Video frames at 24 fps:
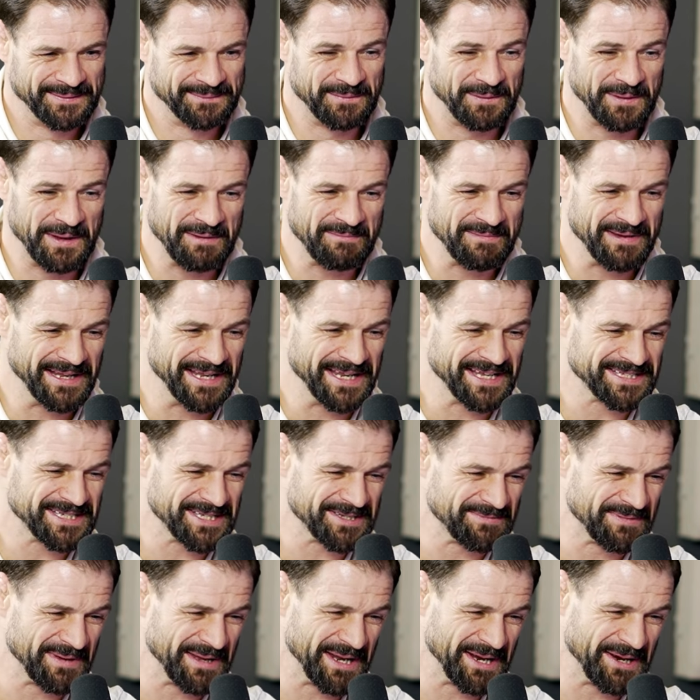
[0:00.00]
Well, I mean, this
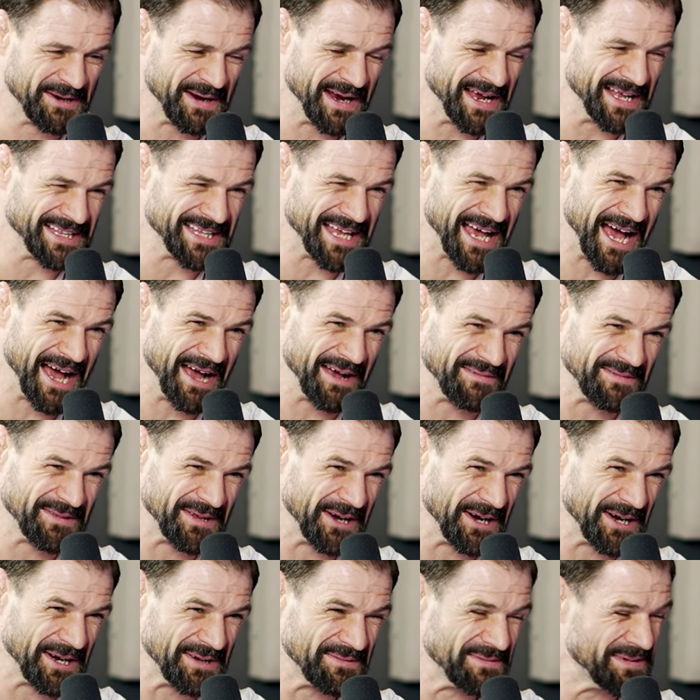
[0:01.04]
has been a great time
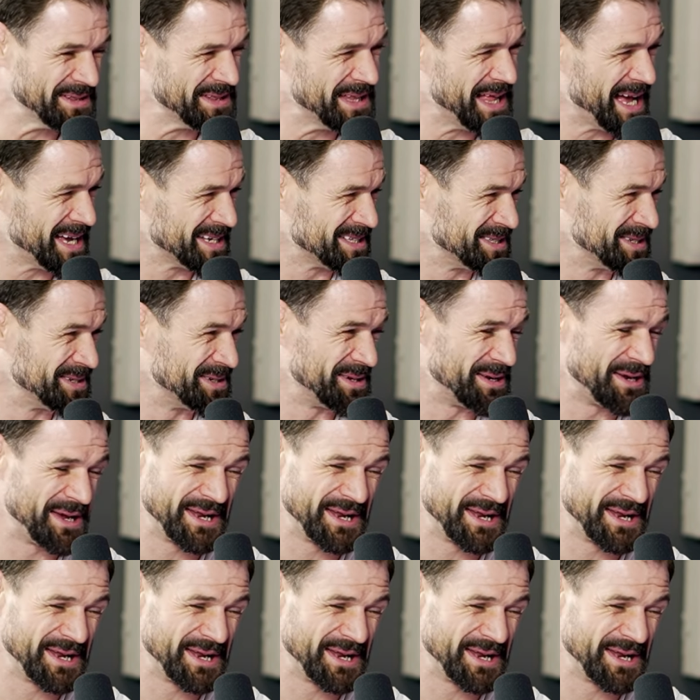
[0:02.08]
talking with Lex, dude.